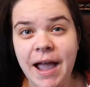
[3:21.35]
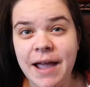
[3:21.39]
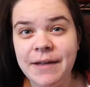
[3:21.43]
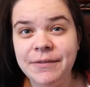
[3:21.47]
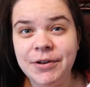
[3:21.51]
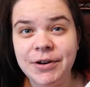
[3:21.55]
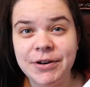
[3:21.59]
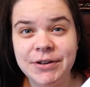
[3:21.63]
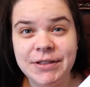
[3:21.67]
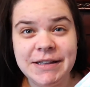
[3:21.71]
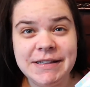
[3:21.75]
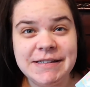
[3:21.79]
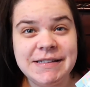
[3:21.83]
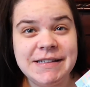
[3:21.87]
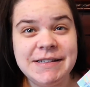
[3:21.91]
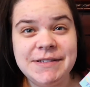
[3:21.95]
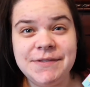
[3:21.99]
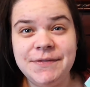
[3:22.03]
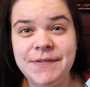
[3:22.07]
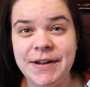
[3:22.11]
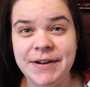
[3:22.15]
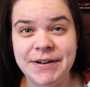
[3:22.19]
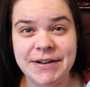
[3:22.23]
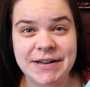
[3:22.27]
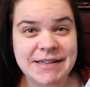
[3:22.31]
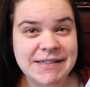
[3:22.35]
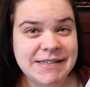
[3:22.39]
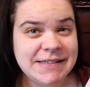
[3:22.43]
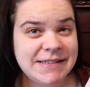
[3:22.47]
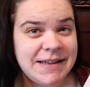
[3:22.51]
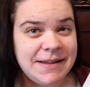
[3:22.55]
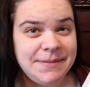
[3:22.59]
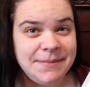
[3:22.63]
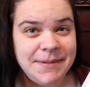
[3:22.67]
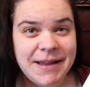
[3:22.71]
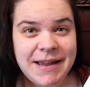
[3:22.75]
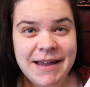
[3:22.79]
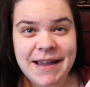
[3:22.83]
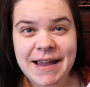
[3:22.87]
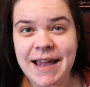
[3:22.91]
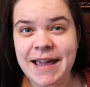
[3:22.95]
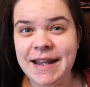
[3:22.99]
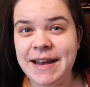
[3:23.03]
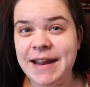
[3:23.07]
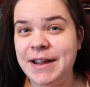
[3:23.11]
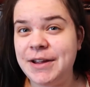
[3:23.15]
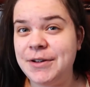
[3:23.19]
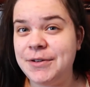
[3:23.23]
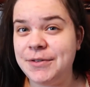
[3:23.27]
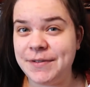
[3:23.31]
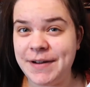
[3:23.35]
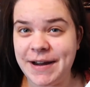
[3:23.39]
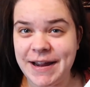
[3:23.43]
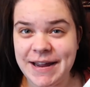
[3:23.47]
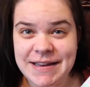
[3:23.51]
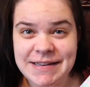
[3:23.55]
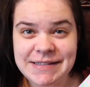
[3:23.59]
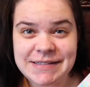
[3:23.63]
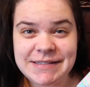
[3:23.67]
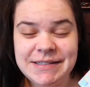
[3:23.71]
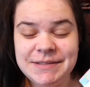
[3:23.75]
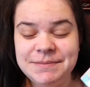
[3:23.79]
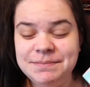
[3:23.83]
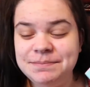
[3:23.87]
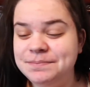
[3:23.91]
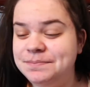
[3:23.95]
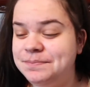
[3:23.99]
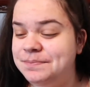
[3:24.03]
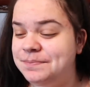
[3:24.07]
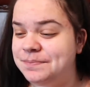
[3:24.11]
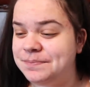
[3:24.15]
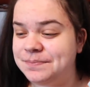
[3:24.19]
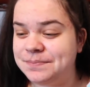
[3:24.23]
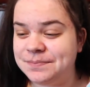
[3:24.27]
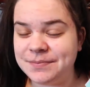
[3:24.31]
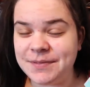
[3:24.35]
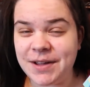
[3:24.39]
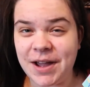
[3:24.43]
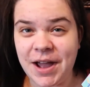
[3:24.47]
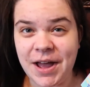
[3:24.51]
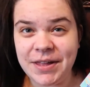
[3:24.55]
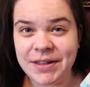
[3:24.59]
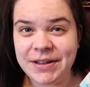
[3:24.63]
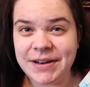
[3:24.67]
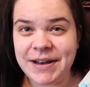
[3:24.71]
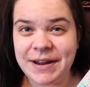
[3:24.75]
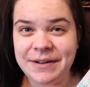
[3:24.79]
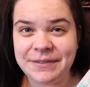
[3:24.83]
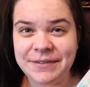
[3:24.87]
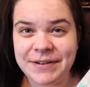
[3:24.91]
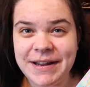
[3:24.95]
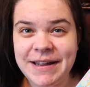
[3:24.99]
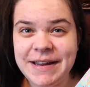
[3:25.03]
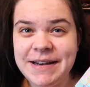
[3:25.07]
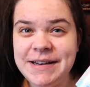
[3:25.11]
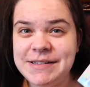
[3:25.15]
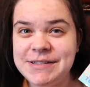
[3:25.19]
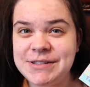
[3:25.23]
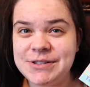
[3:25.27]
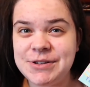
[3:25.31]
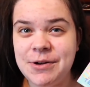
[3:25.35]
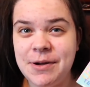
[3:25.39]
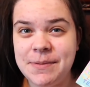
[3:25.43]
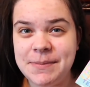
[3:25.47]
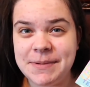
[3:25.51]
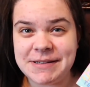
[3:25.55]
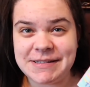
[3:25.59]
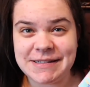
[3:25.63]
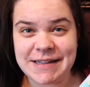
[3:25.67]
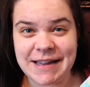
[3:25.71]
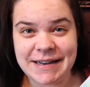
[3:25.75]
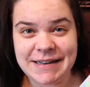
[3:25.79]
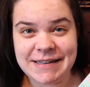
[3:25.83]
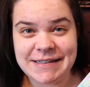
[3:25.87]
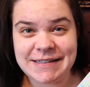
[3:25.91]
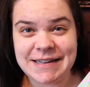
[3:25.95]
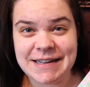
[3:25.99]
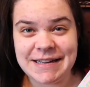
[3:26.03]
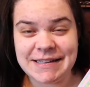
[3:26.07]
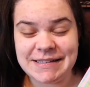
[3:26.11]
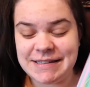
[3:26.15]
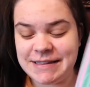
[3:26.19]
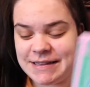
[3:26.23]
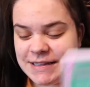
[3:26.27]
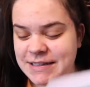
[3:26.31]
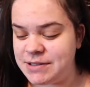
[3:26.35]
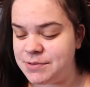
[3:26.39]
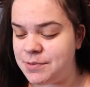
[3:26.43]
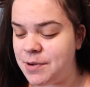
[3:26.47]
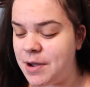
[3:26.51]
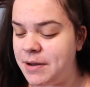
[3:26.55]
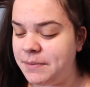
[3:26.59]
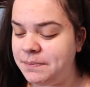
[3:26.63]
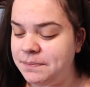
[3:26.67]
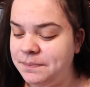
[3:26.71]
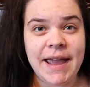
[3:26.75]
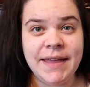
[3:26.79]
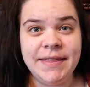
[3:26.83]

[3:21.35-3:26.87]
I've heard this is very steamy and a great holiday read, so I'm excited to get to this one.